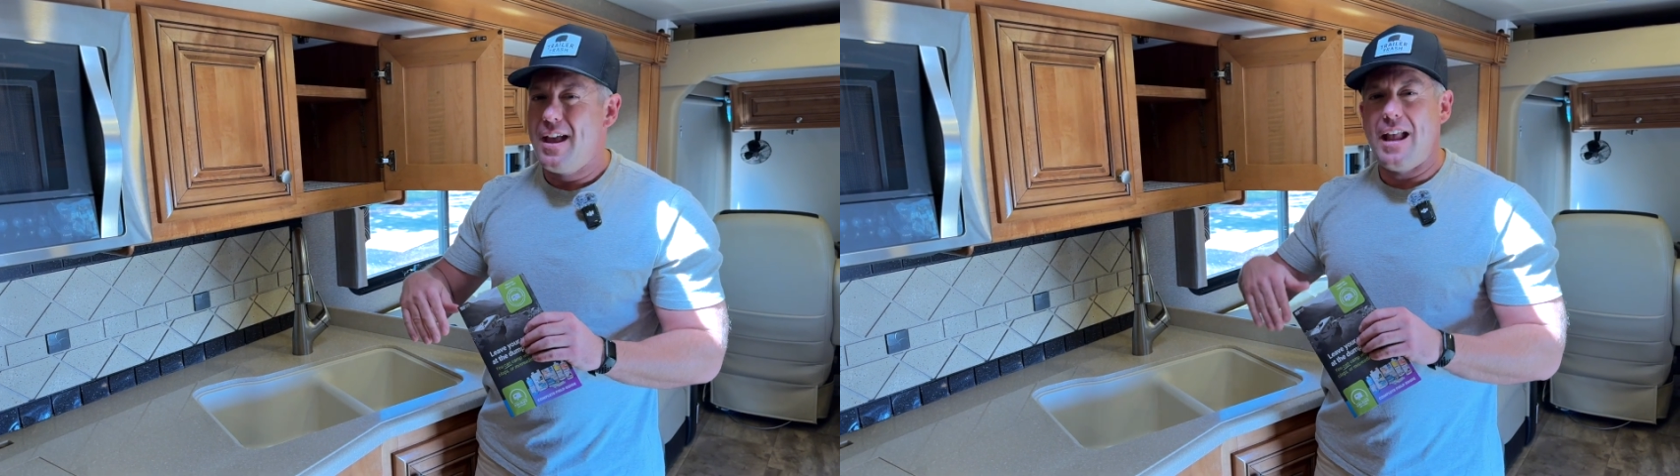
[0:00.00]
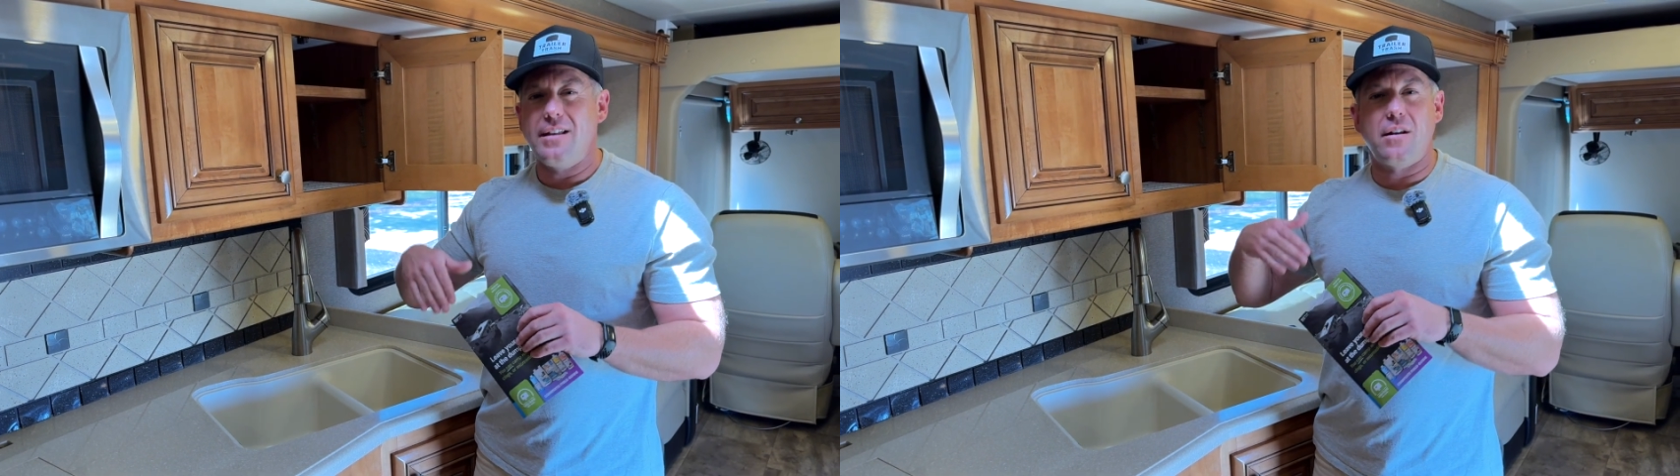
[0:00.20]

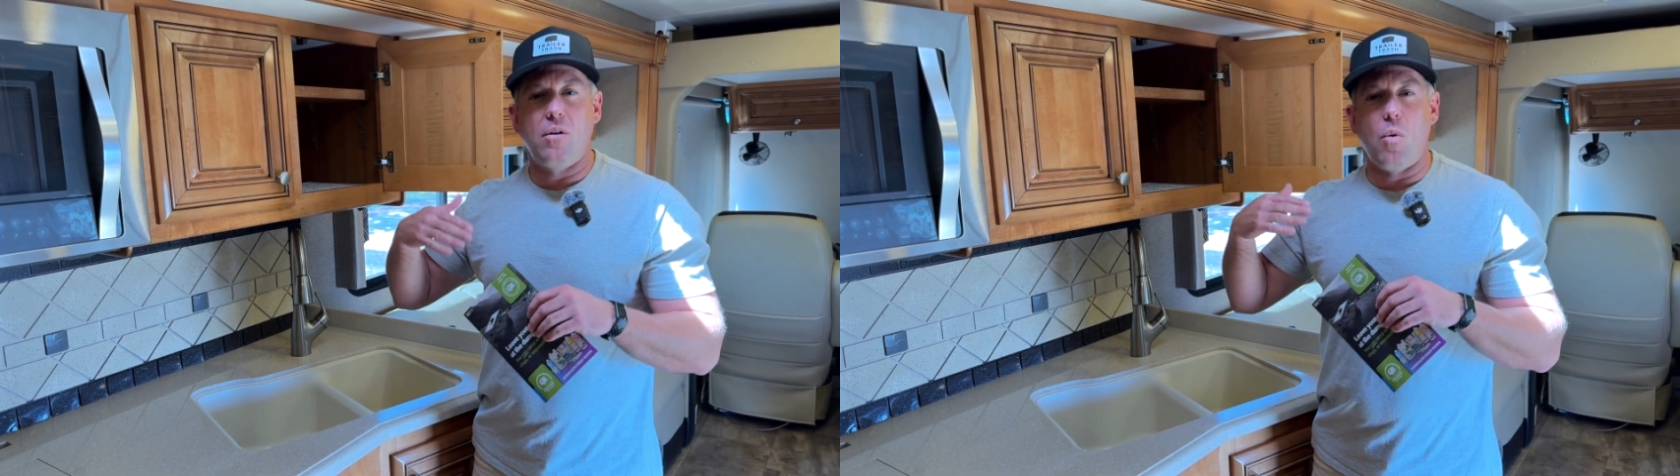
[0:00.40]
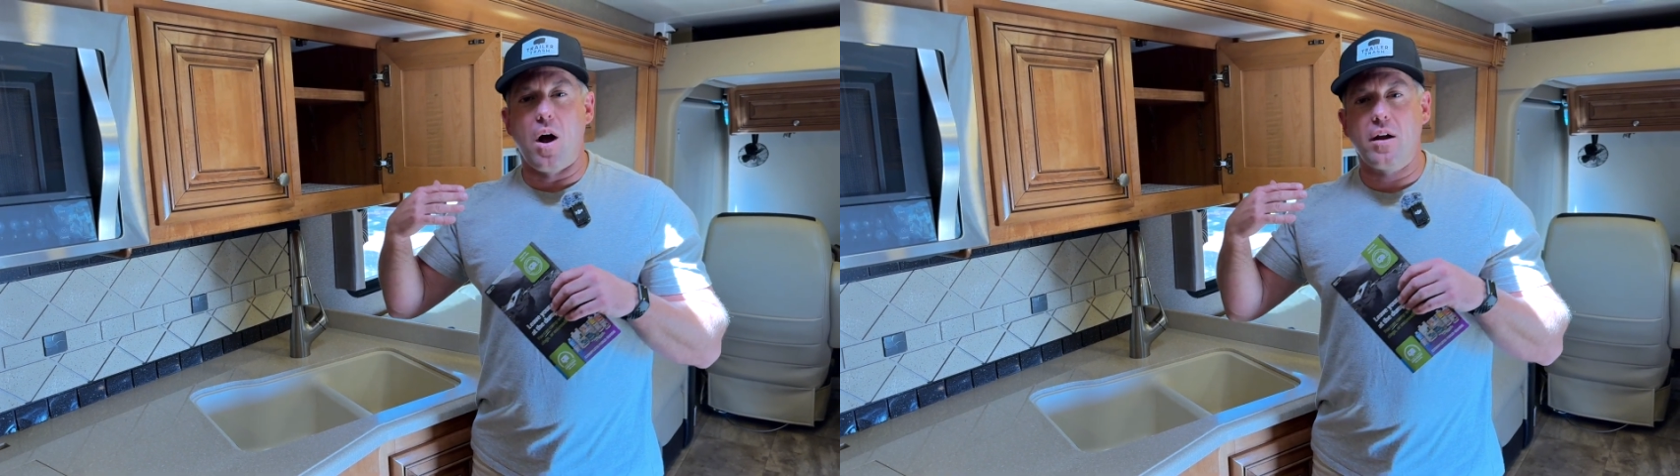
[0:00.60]
It's
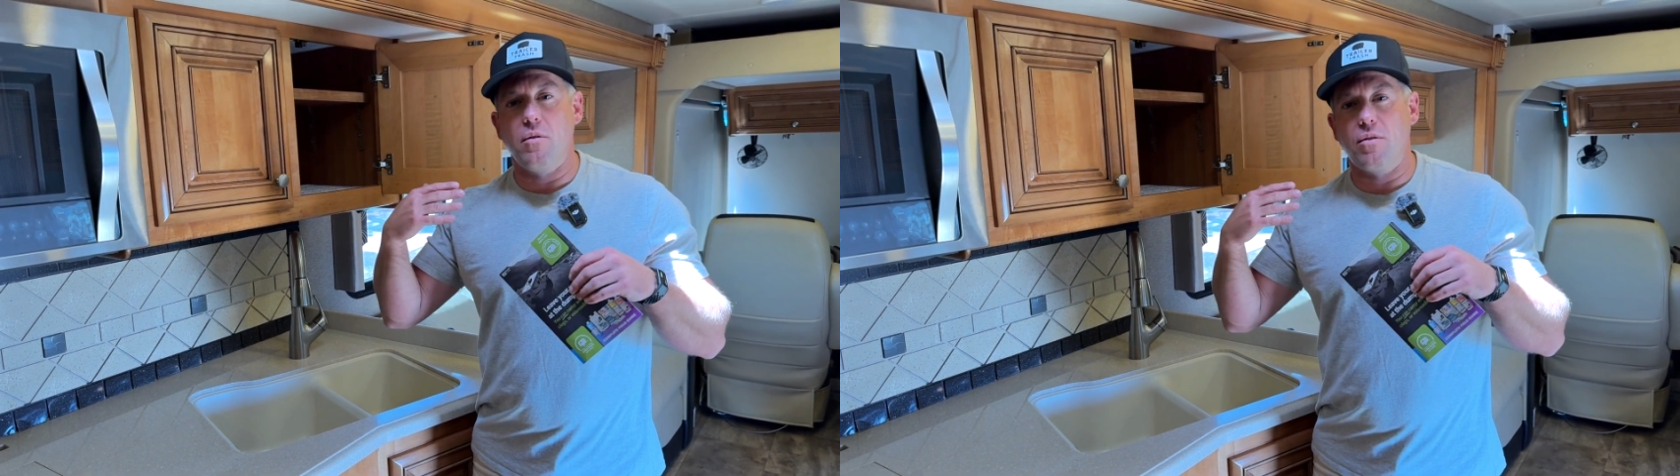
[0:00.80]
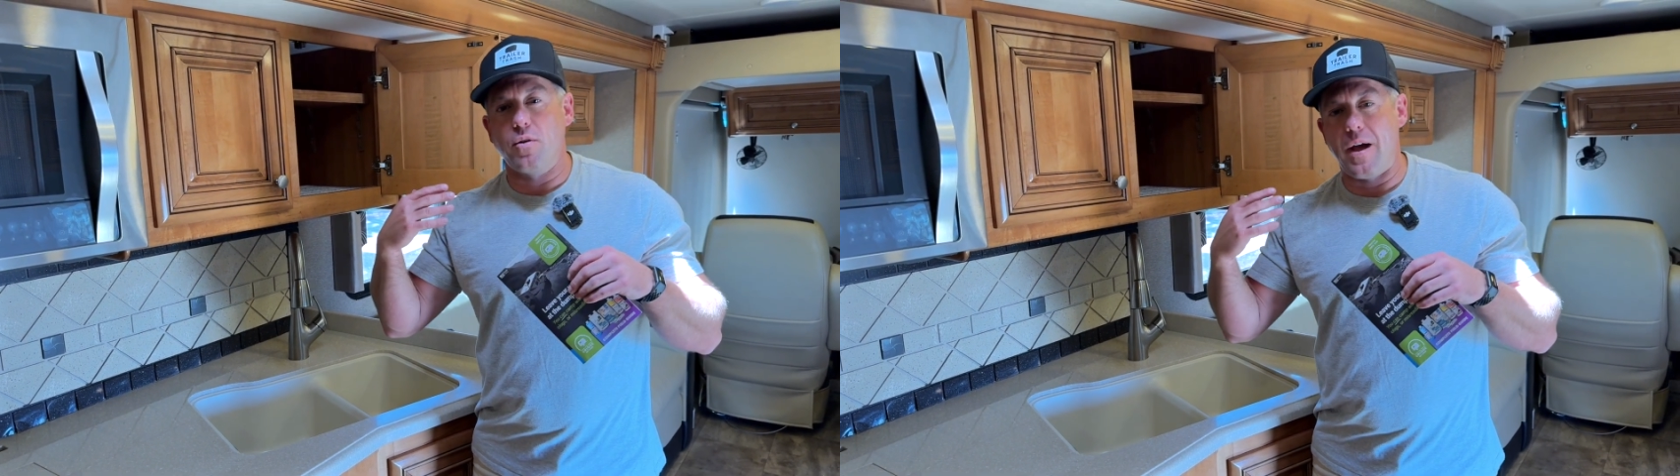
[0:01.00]
gonna walk
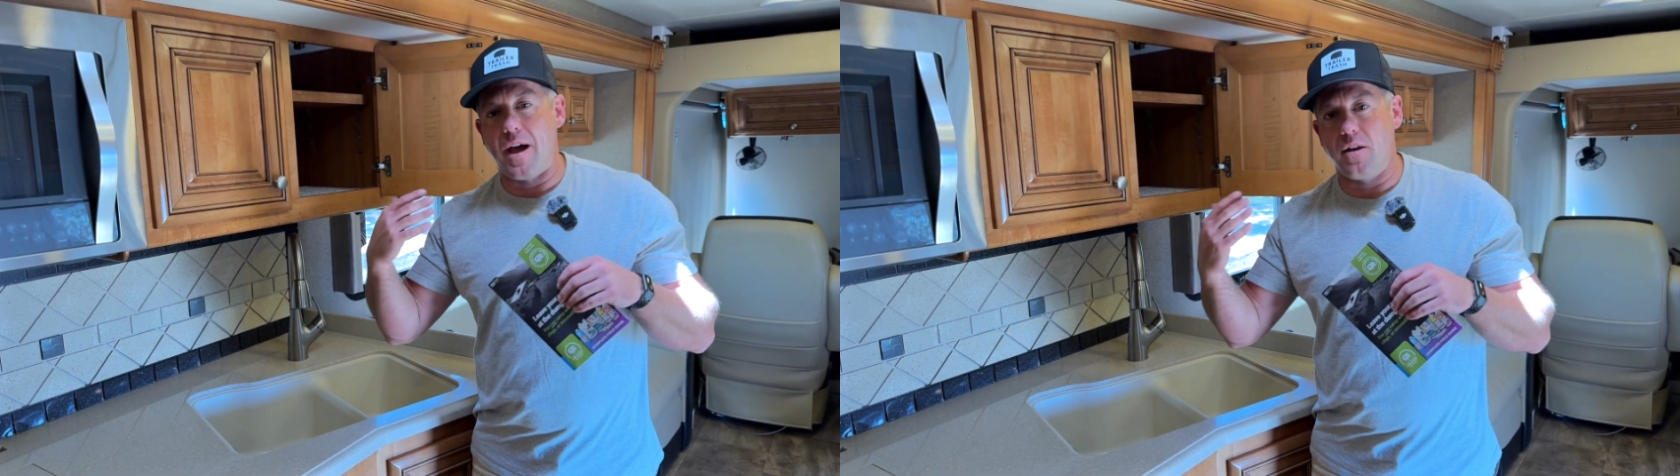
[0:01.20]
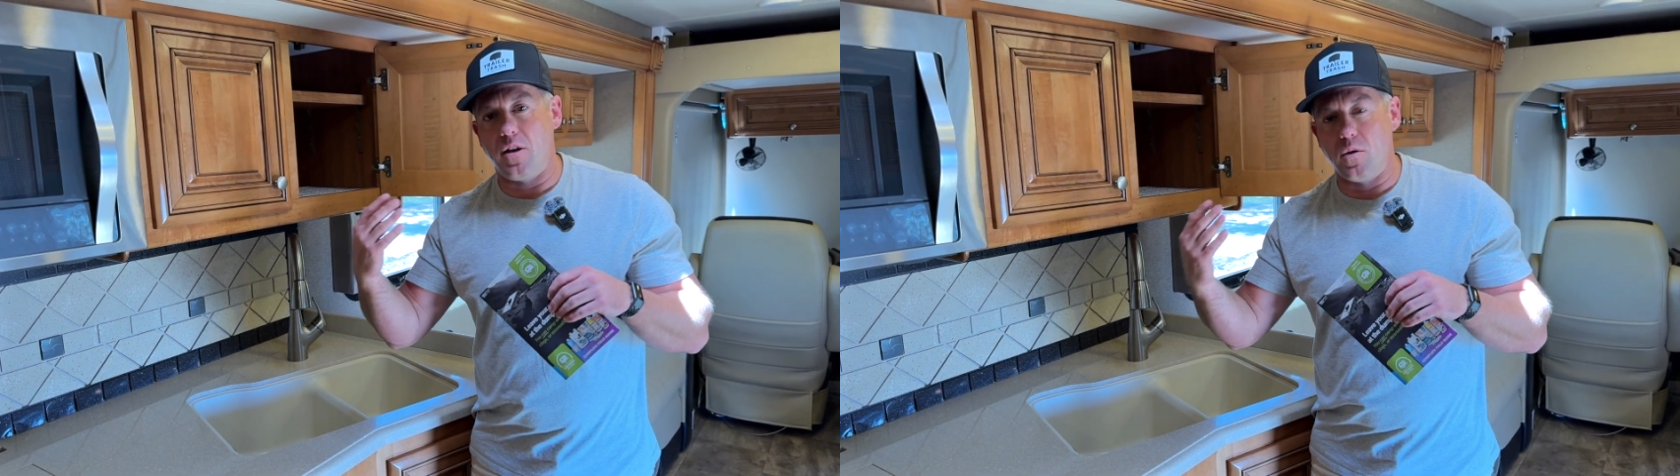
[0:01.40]
you through
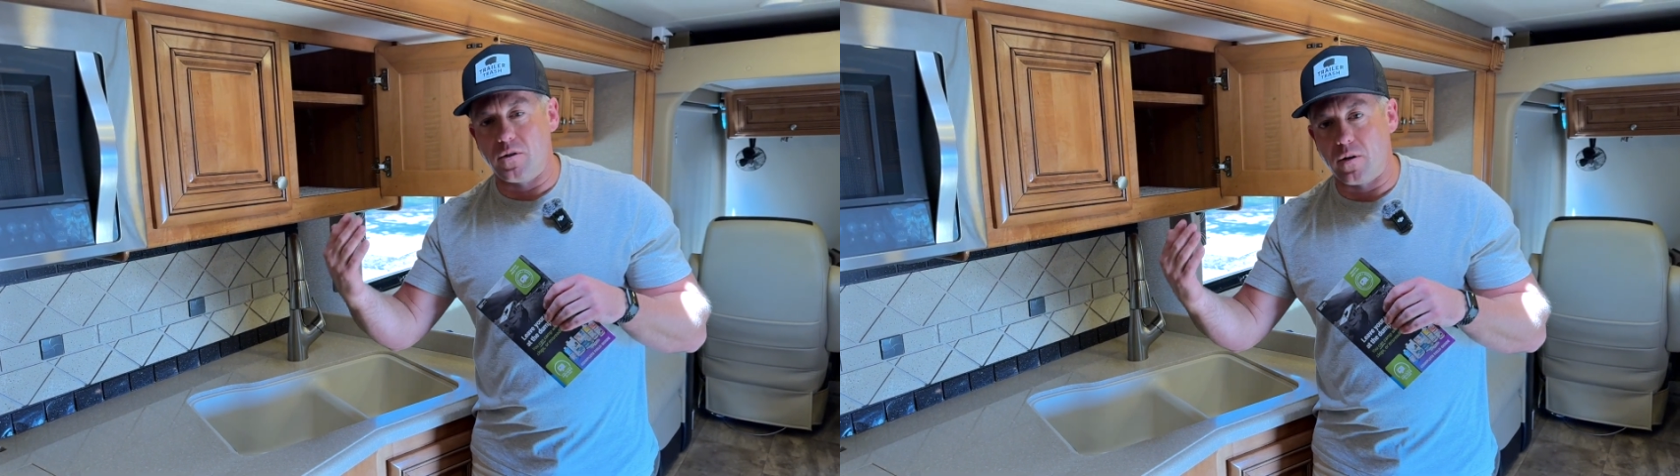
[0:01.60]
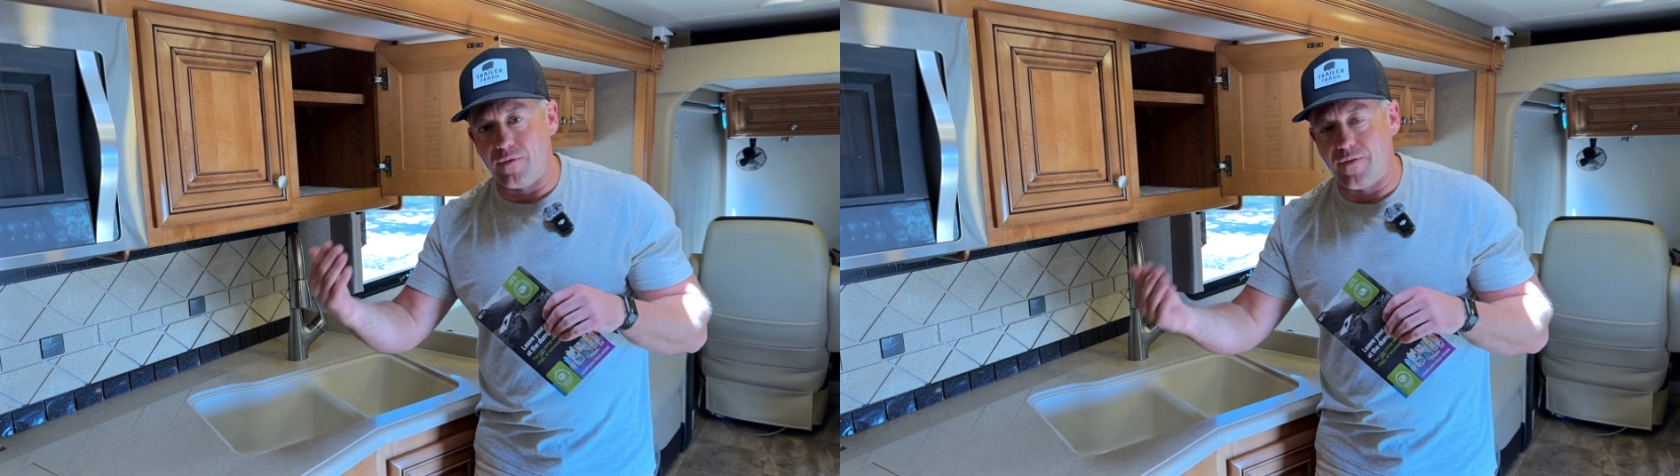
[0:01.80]
how to
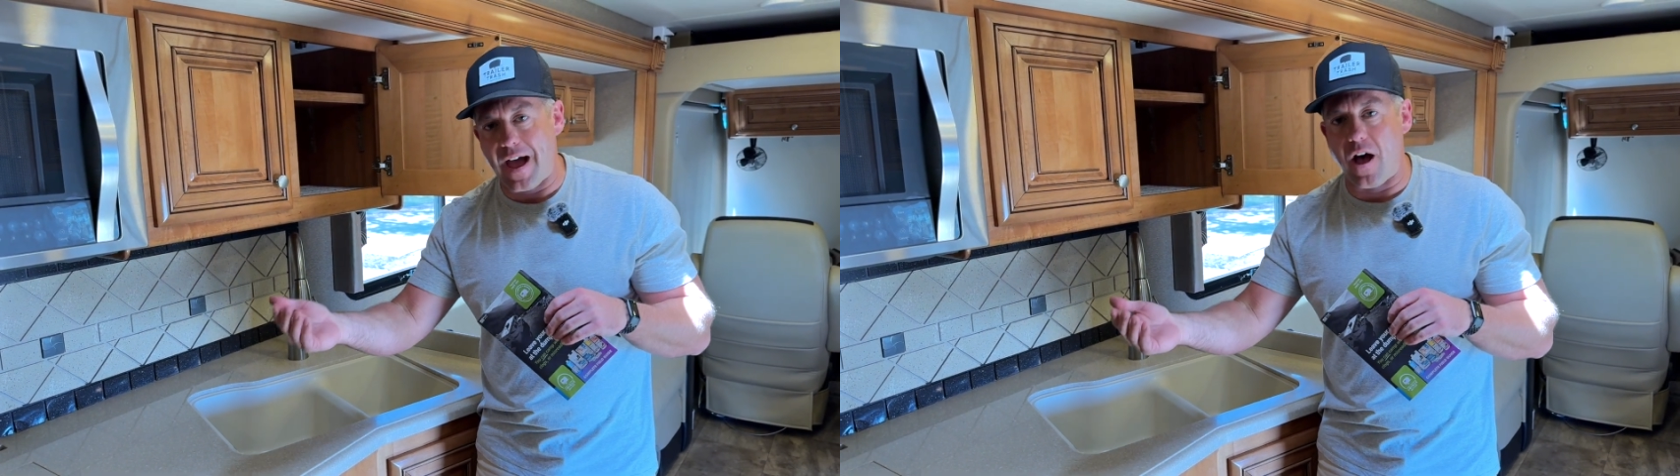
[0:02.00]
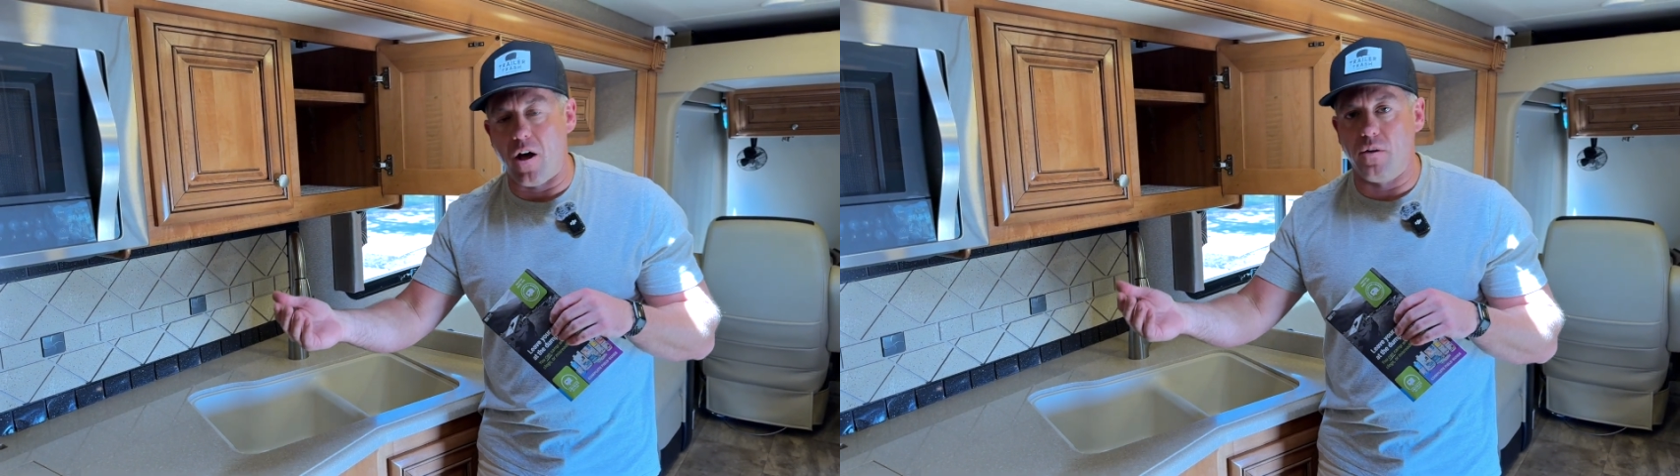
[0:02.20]
use your
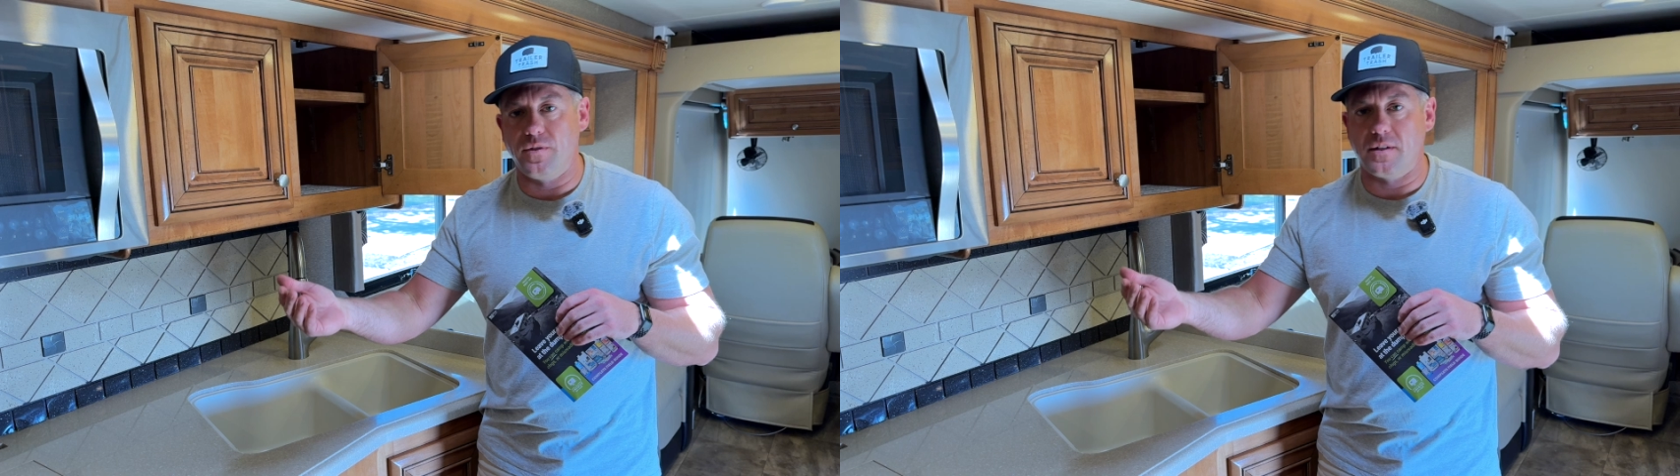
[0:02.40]
valves.